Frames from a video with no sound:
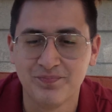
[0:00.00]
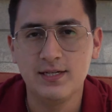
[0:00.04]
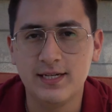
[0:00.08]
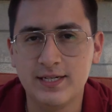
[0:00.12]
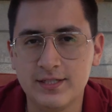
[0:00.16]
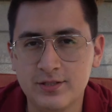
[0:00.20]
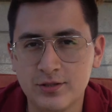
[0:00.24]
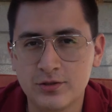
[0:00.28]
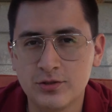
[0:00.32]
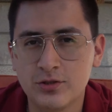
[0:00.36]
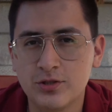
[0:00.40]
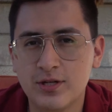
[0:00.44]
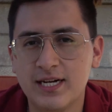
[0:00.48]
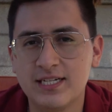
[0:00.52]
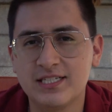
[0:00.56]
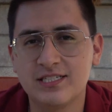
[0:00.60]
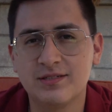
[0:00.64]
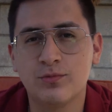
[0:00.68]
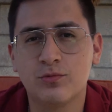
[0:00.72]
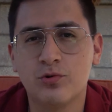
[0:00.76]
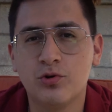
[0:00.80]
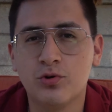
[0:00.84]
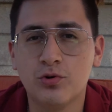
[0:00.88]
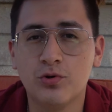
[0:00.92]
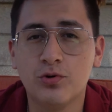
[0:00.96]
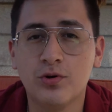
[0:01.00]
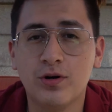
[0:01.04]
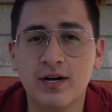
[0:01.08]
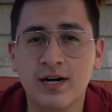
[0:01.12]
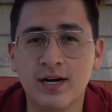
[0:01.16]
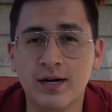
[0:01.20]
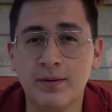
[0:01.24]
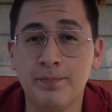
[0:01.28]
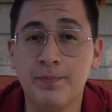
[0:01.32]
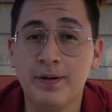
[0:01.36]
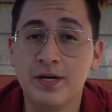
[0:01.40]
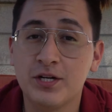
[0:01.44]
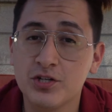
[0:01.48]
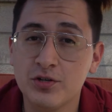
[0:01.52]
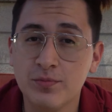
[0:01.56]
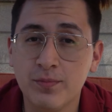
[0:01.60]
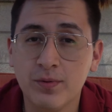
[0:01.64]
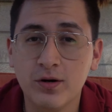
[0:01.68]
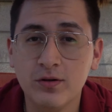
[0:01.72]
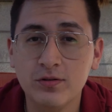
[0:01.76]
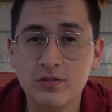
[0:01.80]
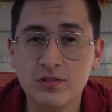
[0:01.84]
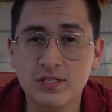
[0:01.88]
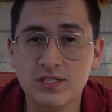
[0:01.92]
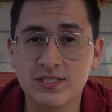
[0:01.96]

It's also got some cool picture modes.